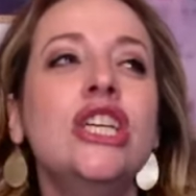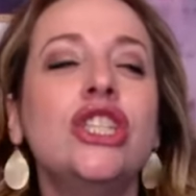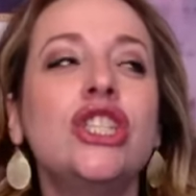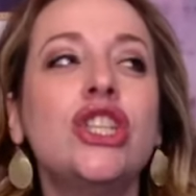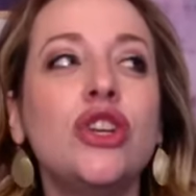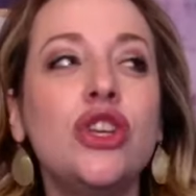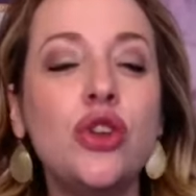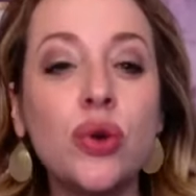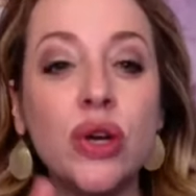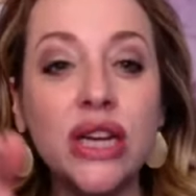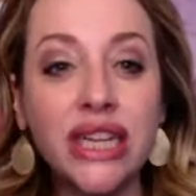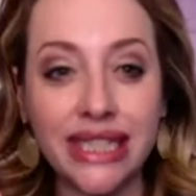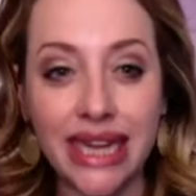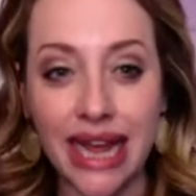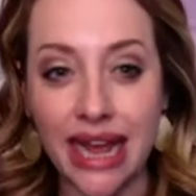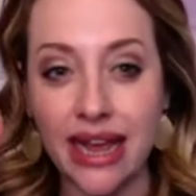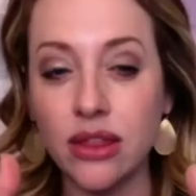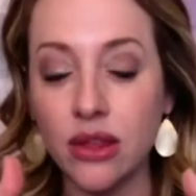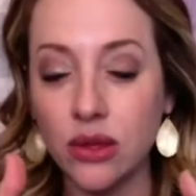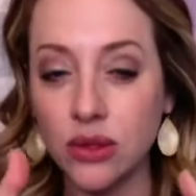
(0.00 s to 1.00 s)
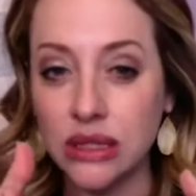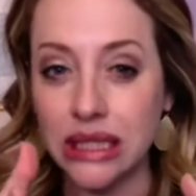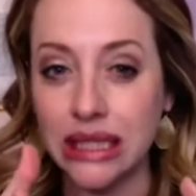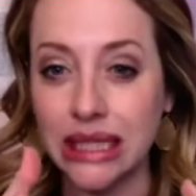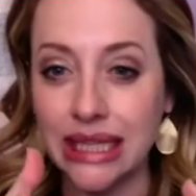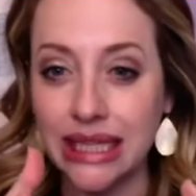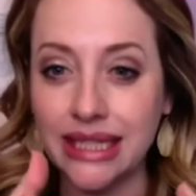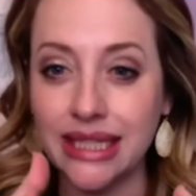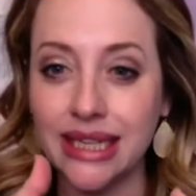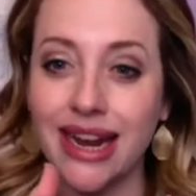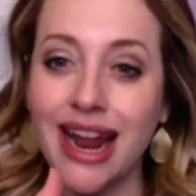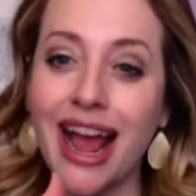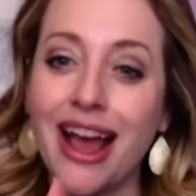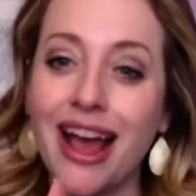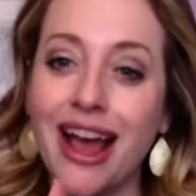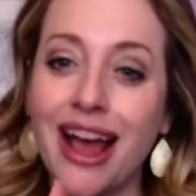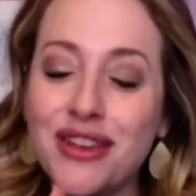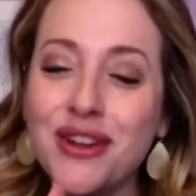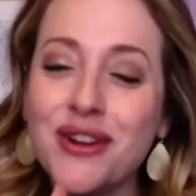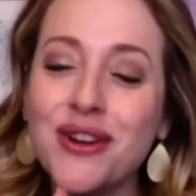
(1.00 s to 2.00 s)
So you could take those lists and
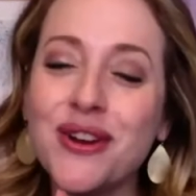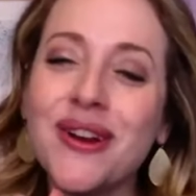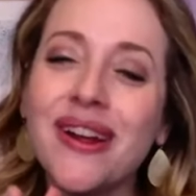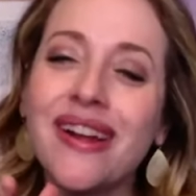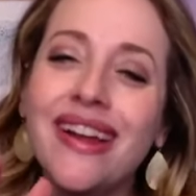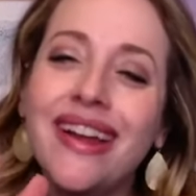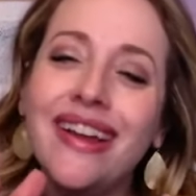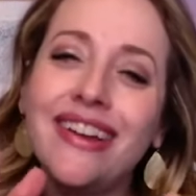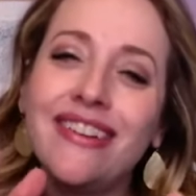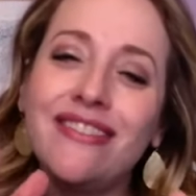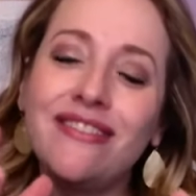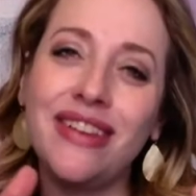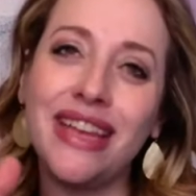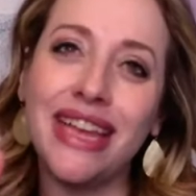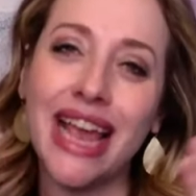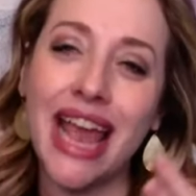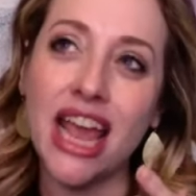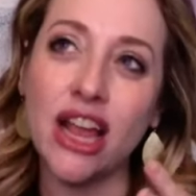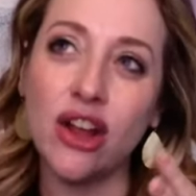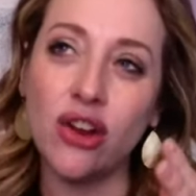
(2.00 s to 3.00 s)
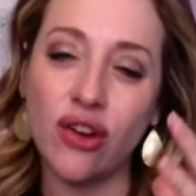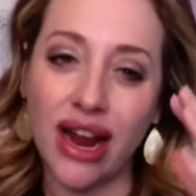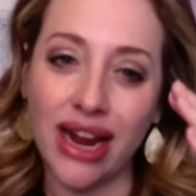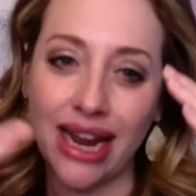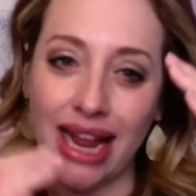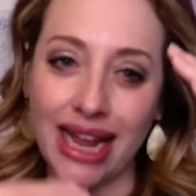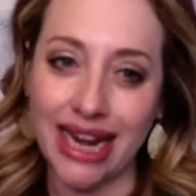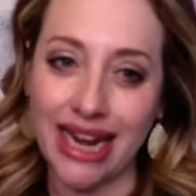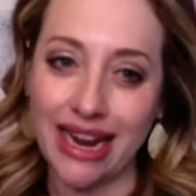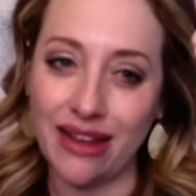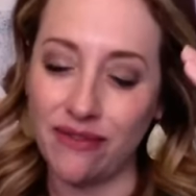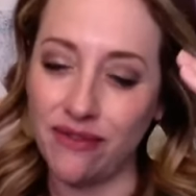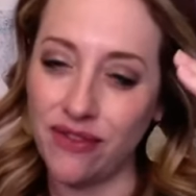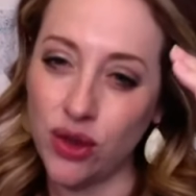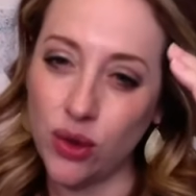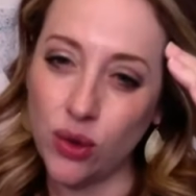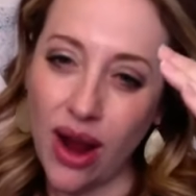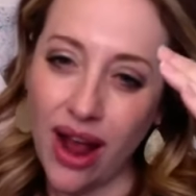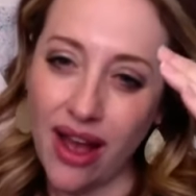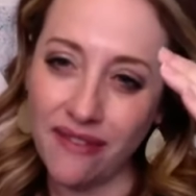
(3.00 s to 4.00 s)
have your VA create like an
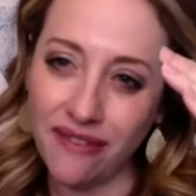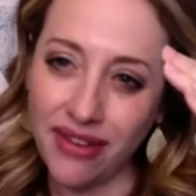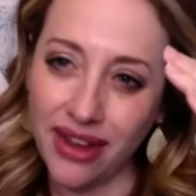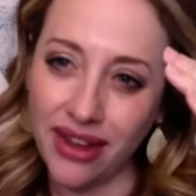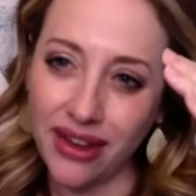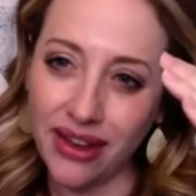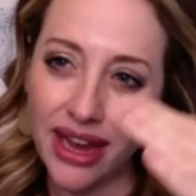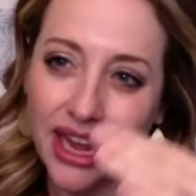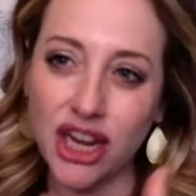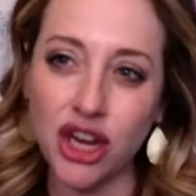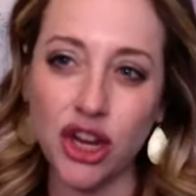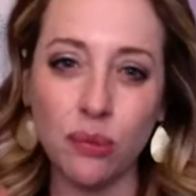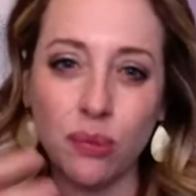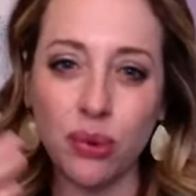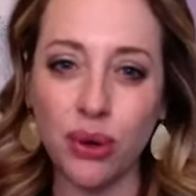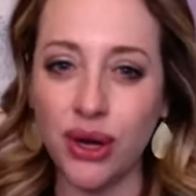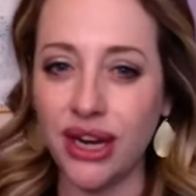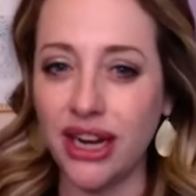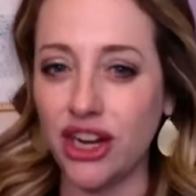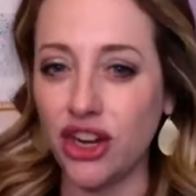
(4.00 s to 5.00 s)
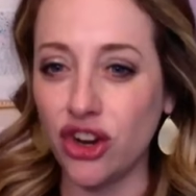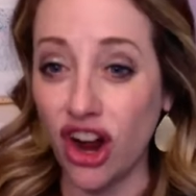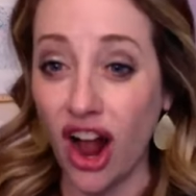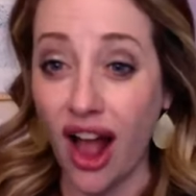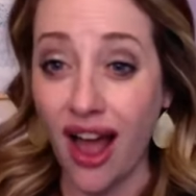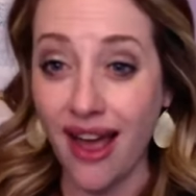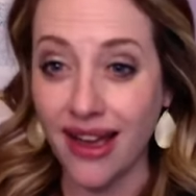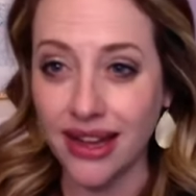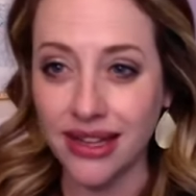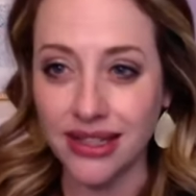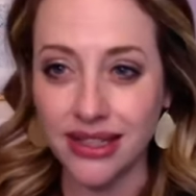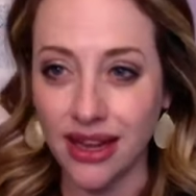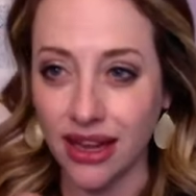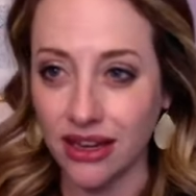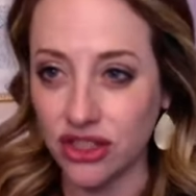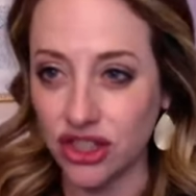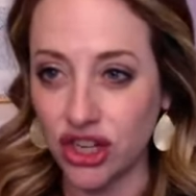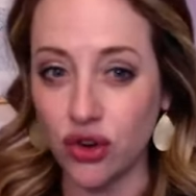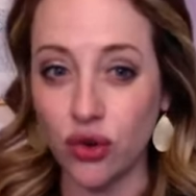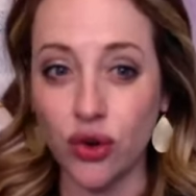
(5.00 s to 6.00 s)
infographic and you can put it in your guide
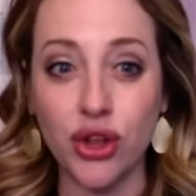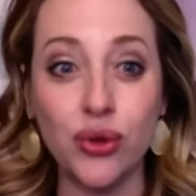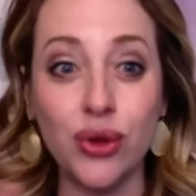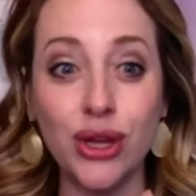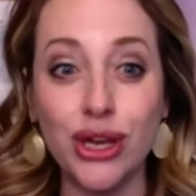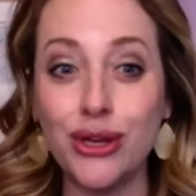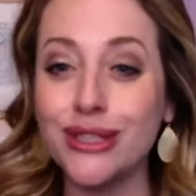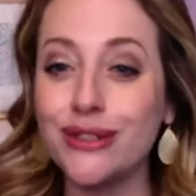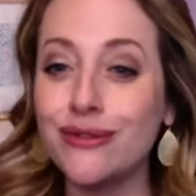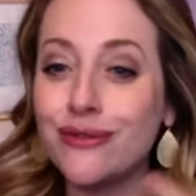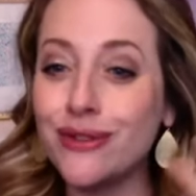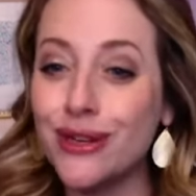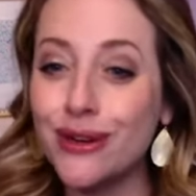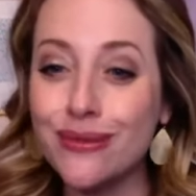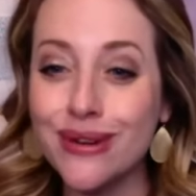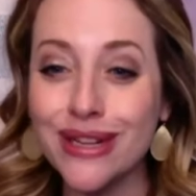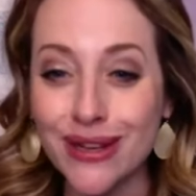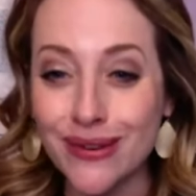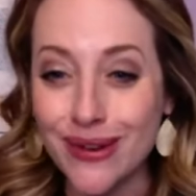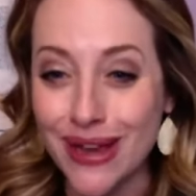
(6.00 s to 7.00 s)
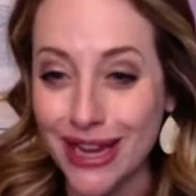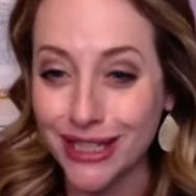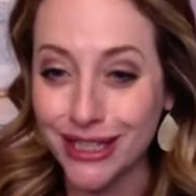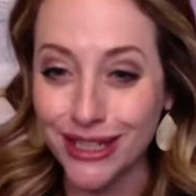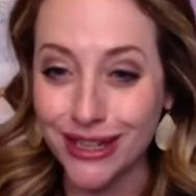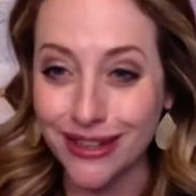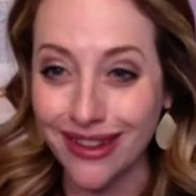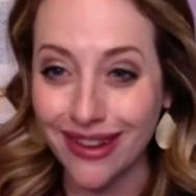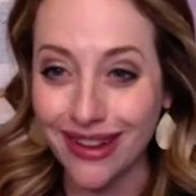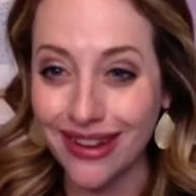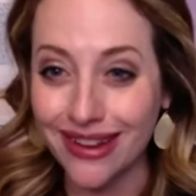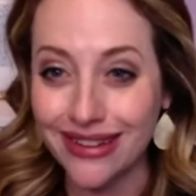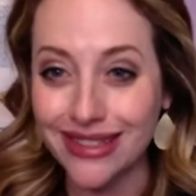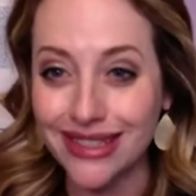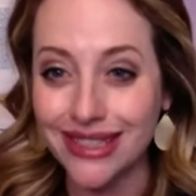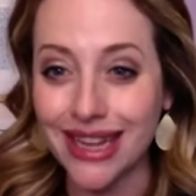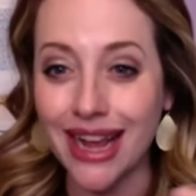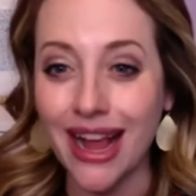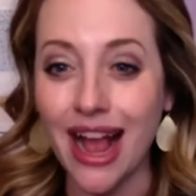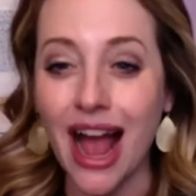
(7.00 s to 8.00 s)
section or you can use it for your relocation
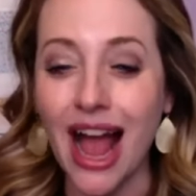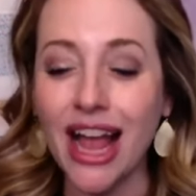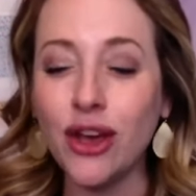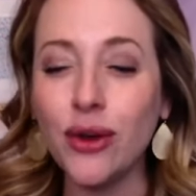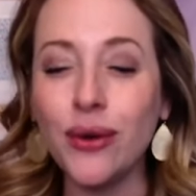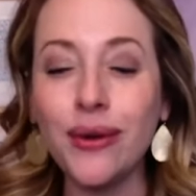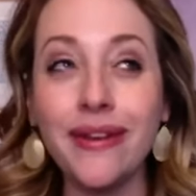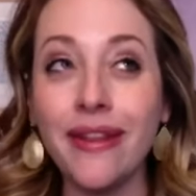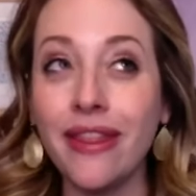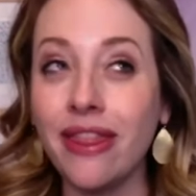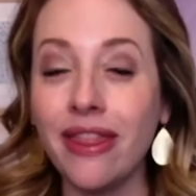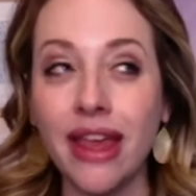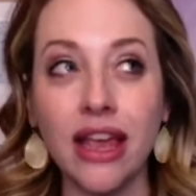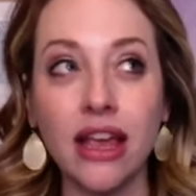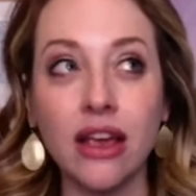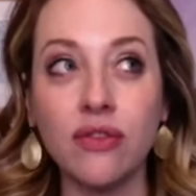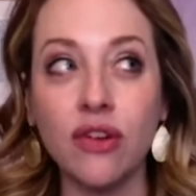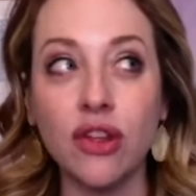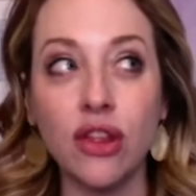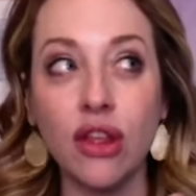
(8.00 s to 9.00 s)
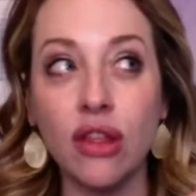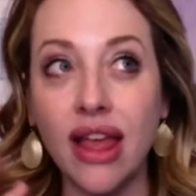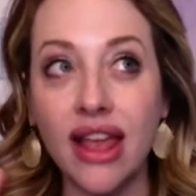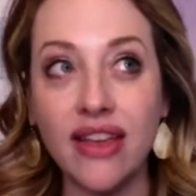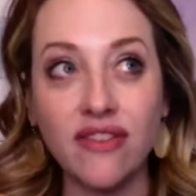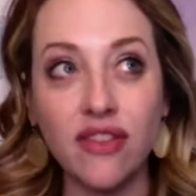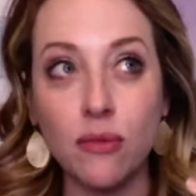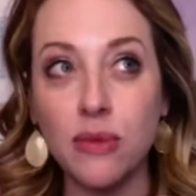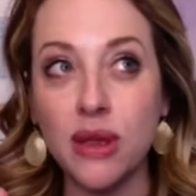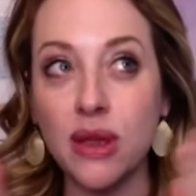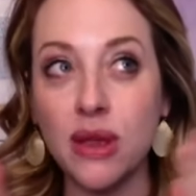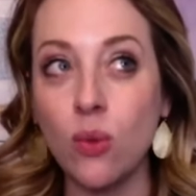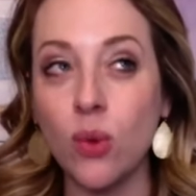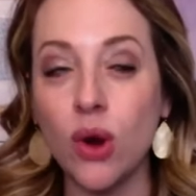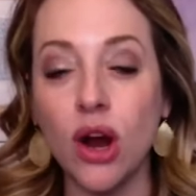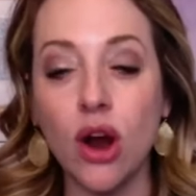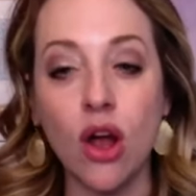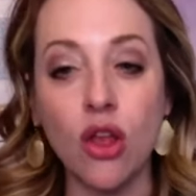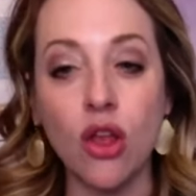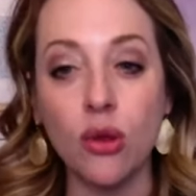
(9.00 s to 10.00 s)
clients. Like I couldn't think for the life of me
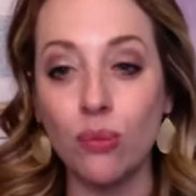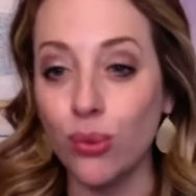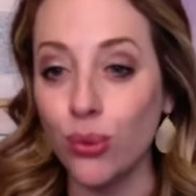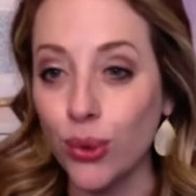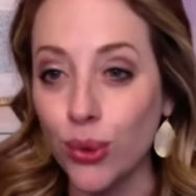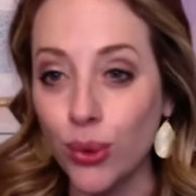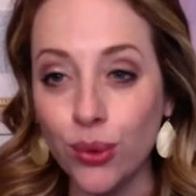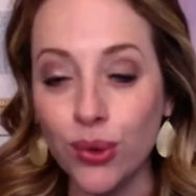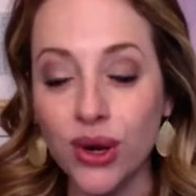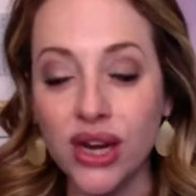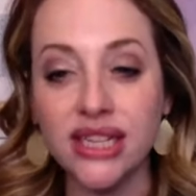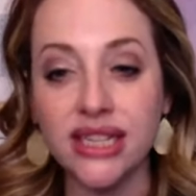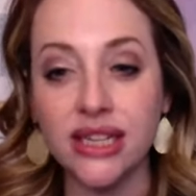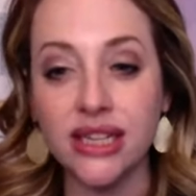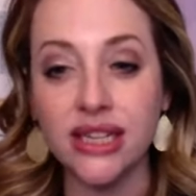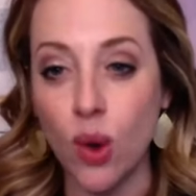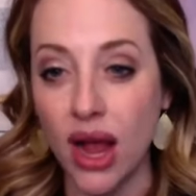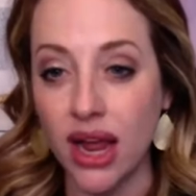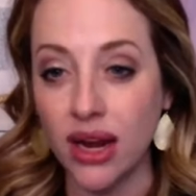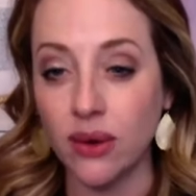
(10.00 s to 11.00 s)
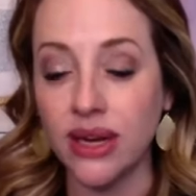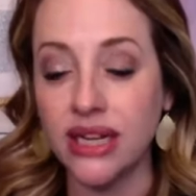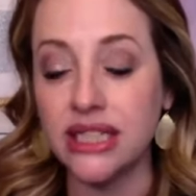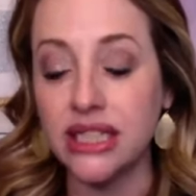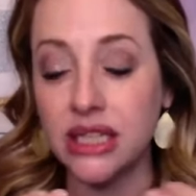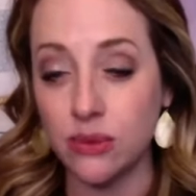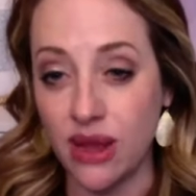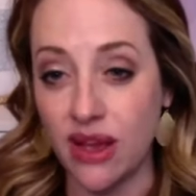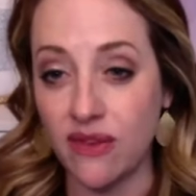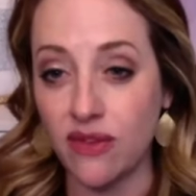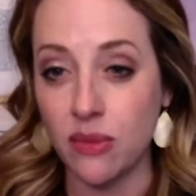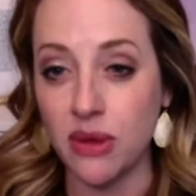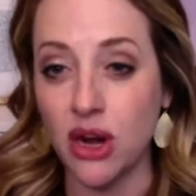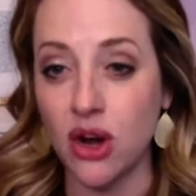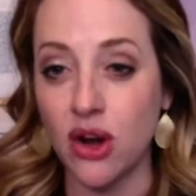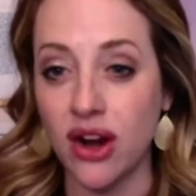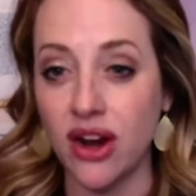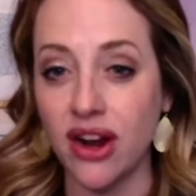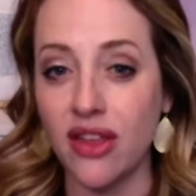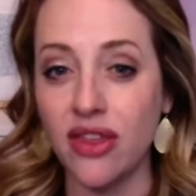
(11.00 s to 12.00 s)
where all the breweries and wineries, because we have them
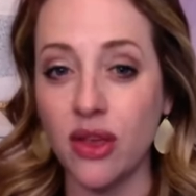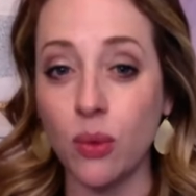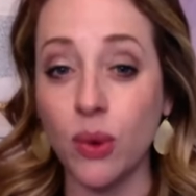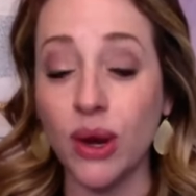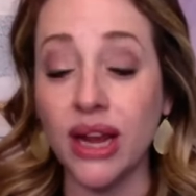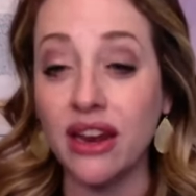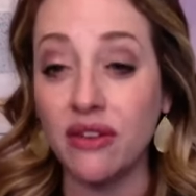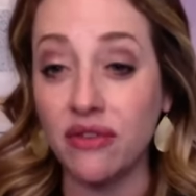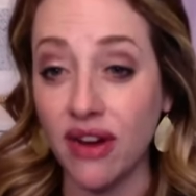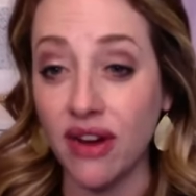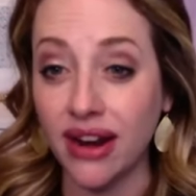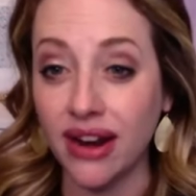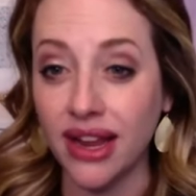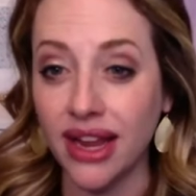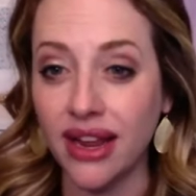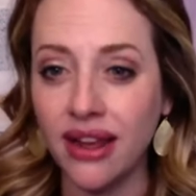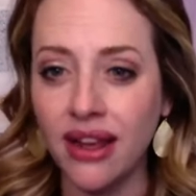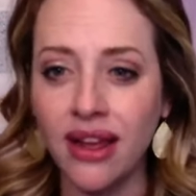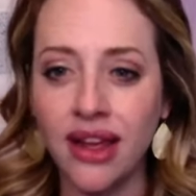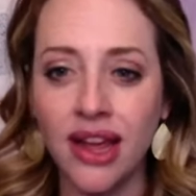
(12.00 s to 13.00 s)
in our area, that were kid friendly.